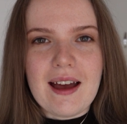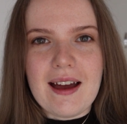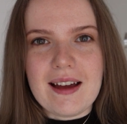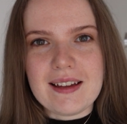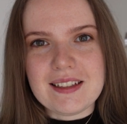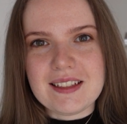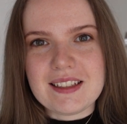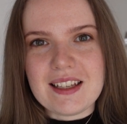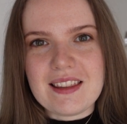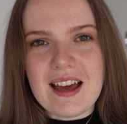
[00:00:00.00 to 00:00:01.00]
and
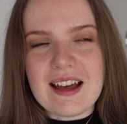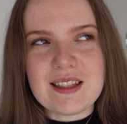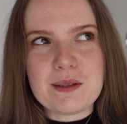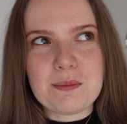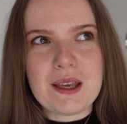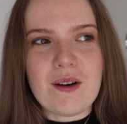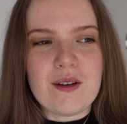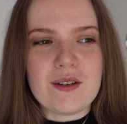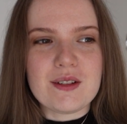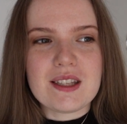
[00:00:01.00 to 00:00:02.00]
that's
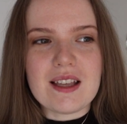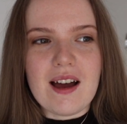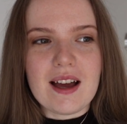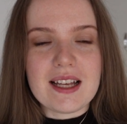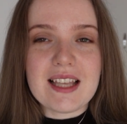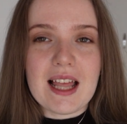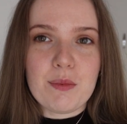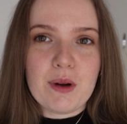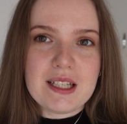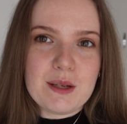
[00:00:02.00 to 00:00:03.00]
because I
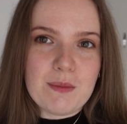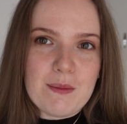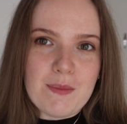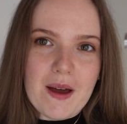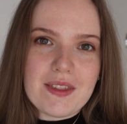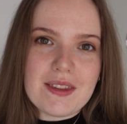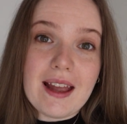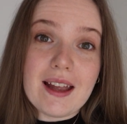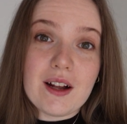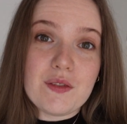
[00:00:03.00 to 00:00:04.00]
celebrated my
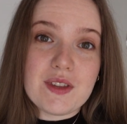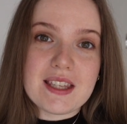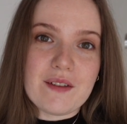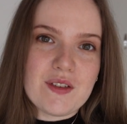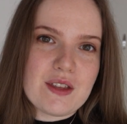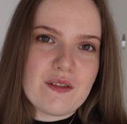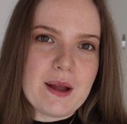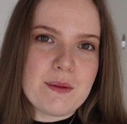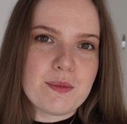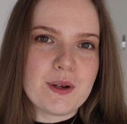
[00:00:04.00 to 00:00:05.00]
birthday on the 7th of
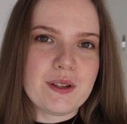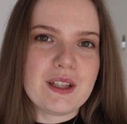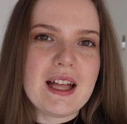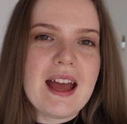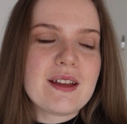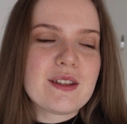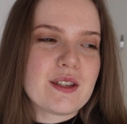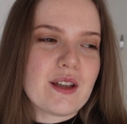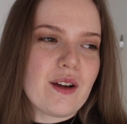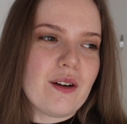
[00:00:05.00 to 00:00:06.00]
April,
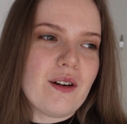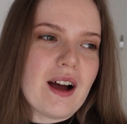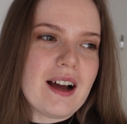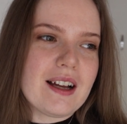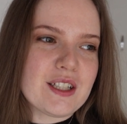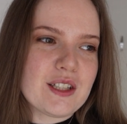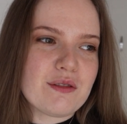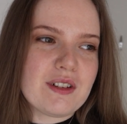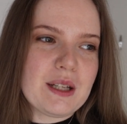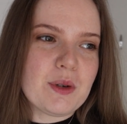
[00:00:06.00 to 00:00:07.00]
so I just
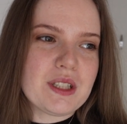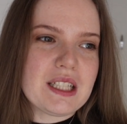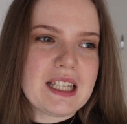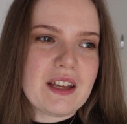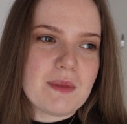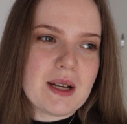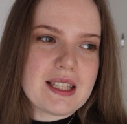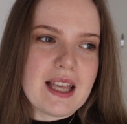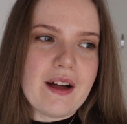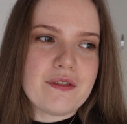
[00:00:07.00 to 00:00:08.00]
really wanted to give
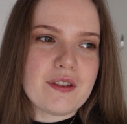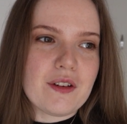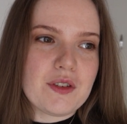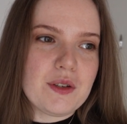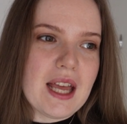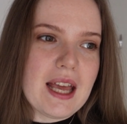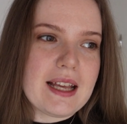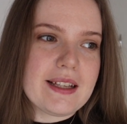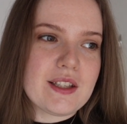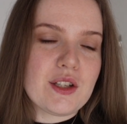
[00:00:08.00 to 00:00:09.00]
myself a few
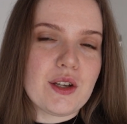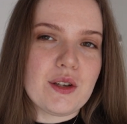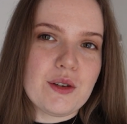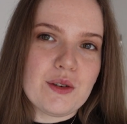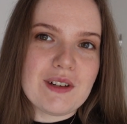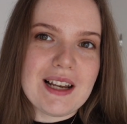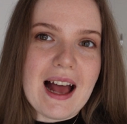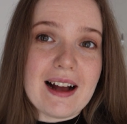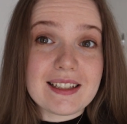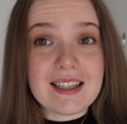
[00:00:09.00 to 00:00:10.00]
days to
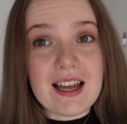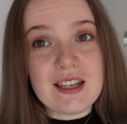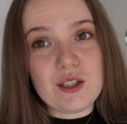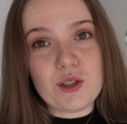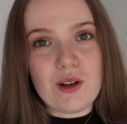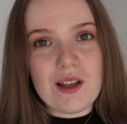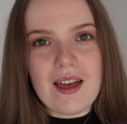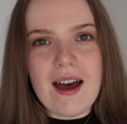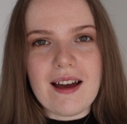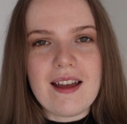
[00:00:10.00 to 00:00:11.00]
relax and enjoy
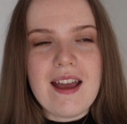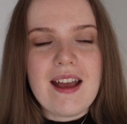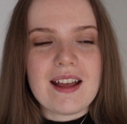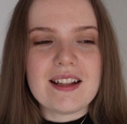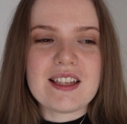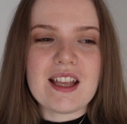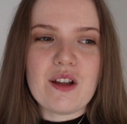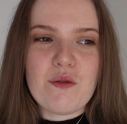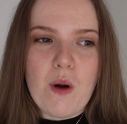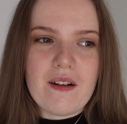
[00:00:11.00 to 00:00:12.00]
that instead
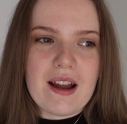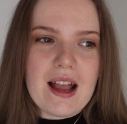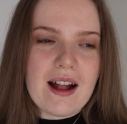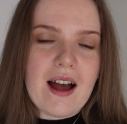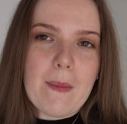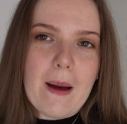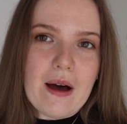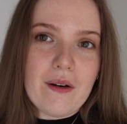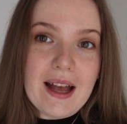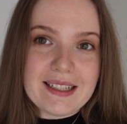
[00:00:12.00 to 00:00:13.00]
of worrying
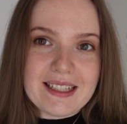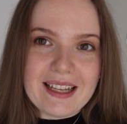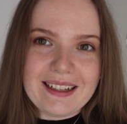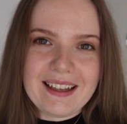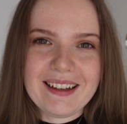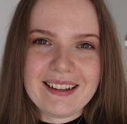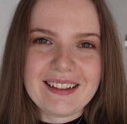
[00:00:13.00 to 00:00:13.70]
about editing.